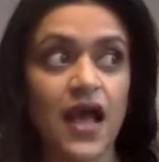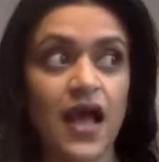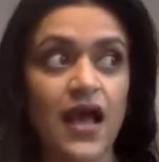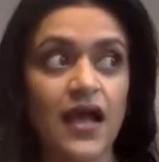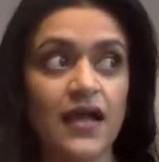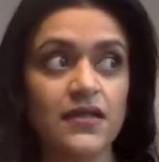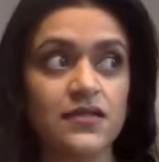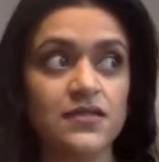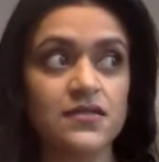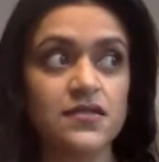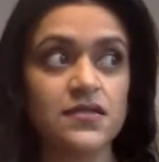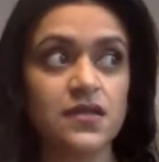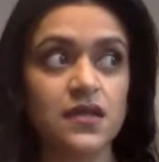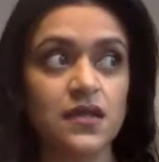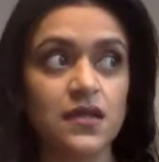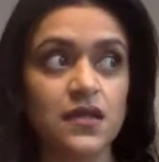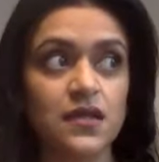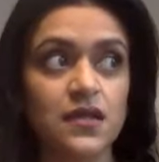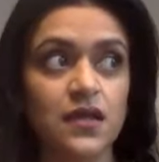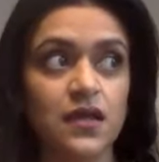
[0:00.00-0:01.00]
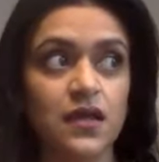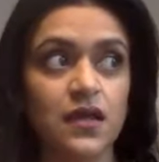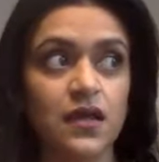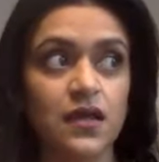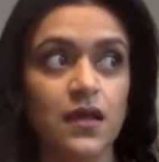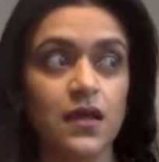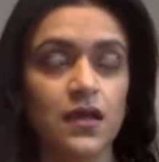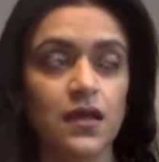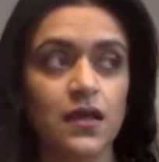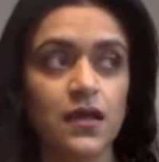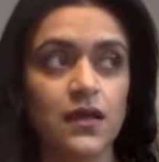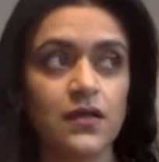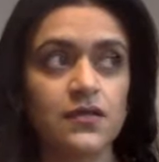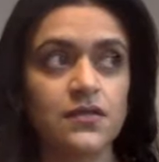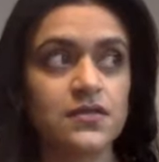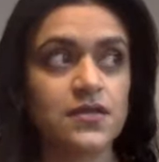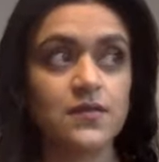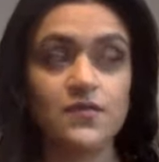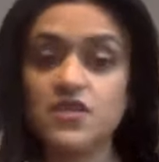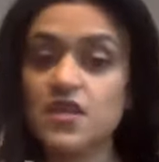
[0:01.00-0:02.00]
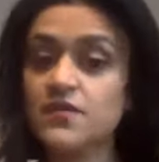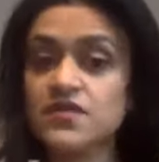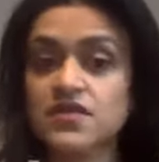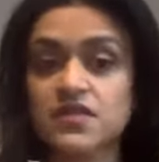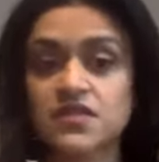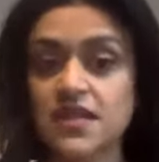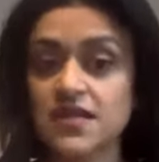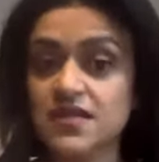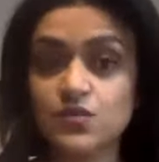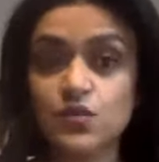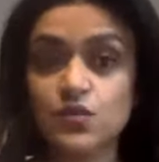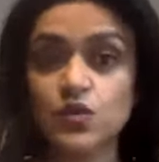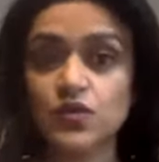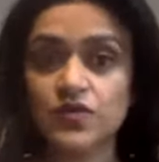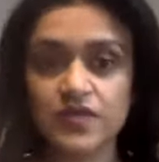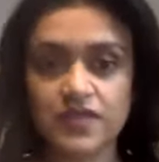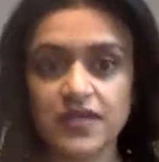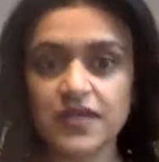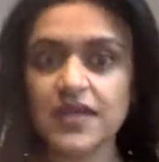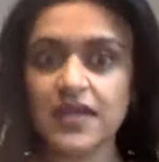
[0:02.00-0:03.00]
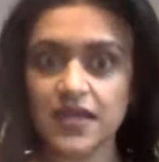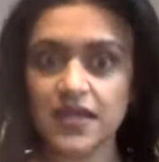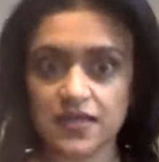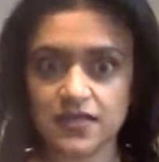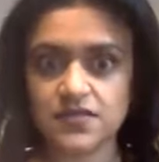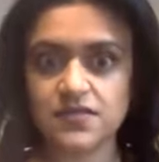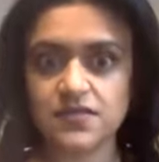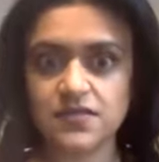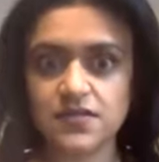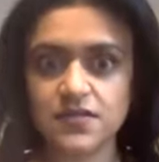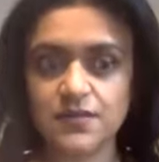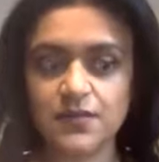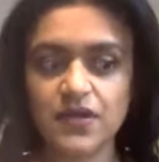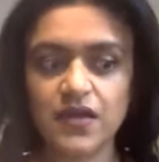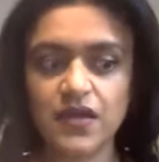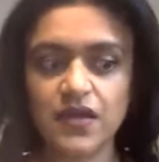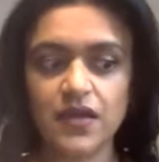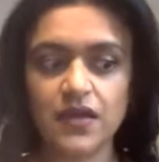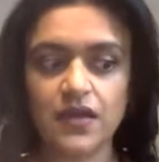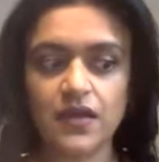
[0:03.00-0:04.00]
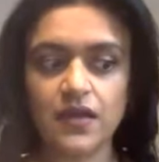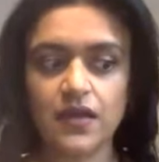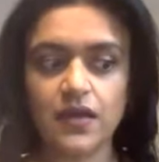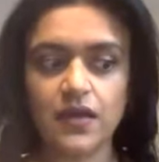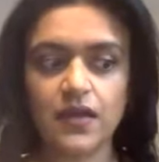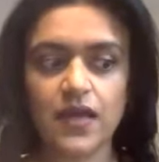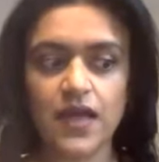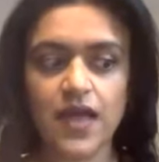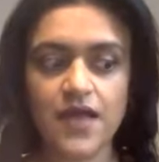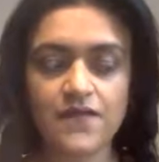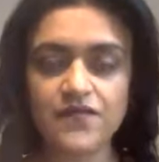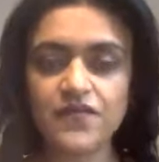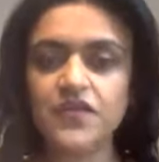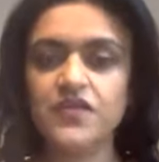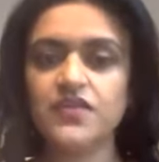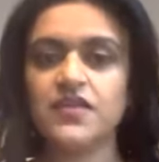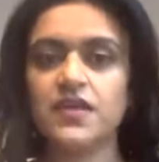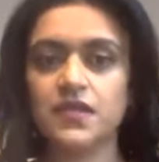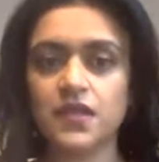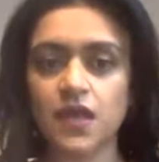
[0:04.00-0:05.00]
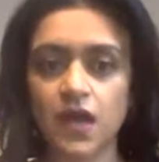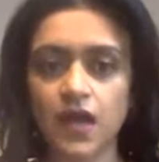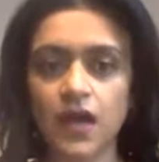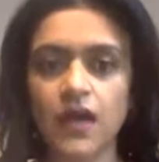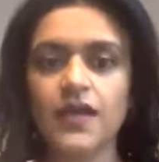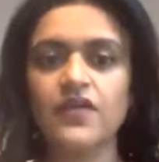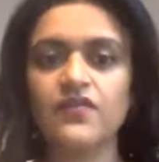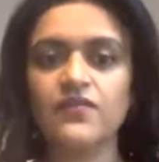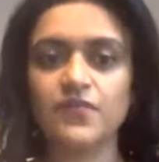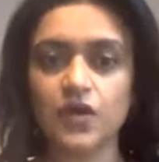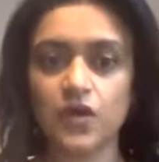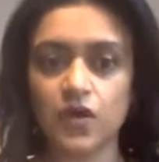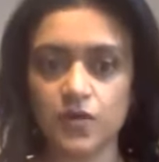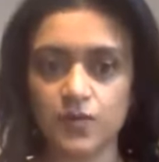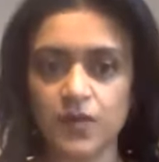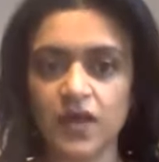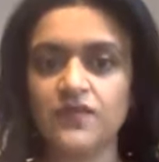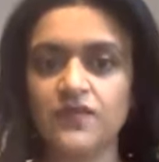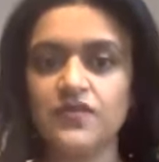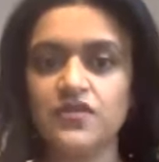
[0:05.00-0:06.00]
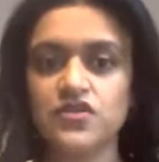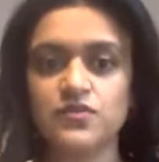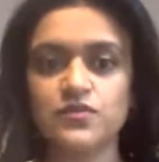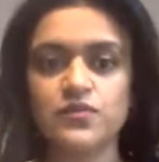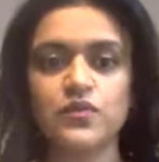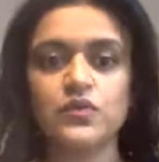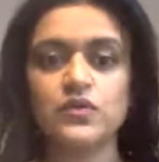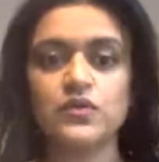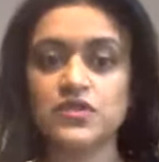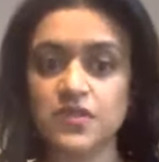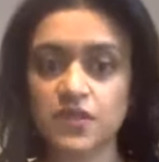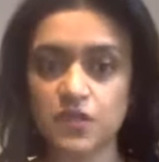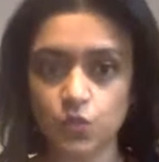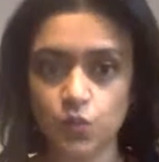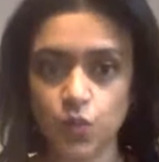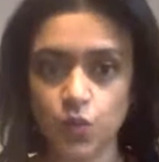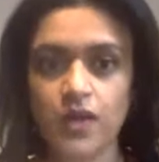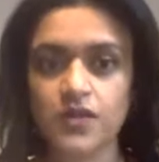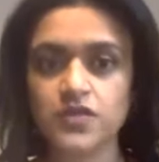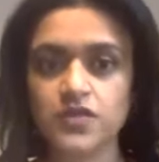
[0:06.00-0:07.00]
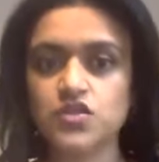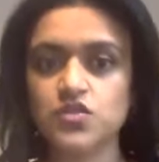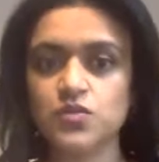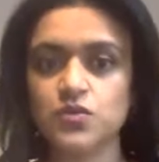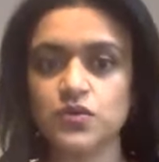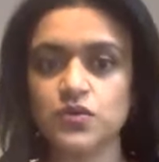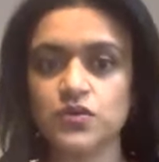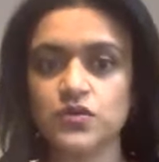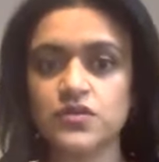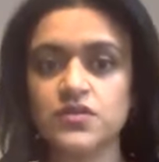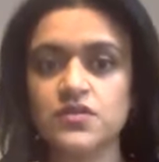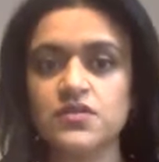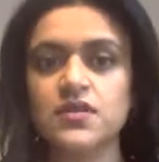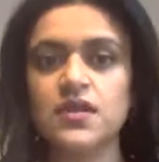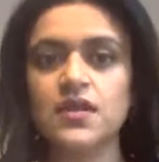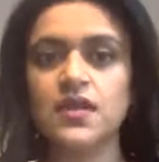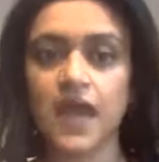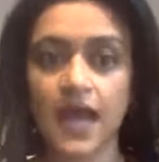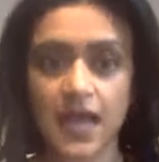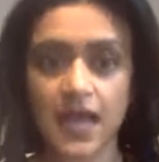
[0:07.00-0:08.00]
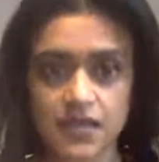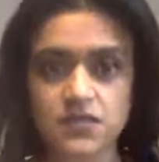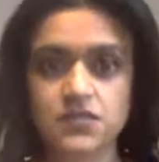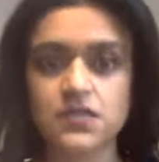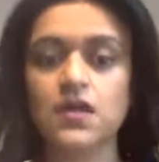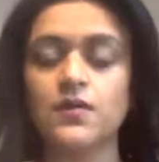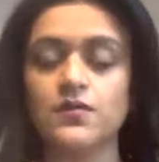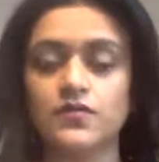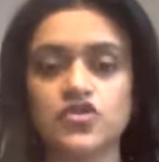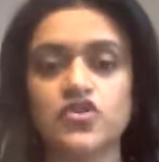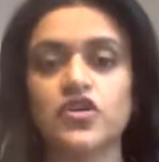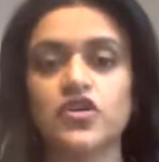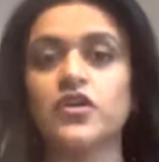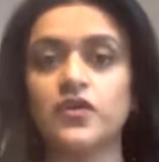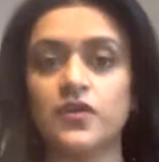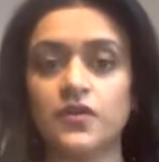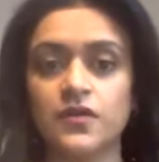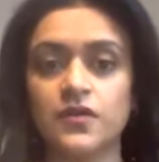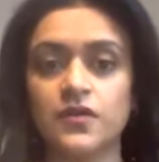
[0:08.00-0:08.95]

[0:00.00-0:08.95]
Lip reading: And sometimes it takes more than years, but everything that I have put on my vision boards and worked towards has come true.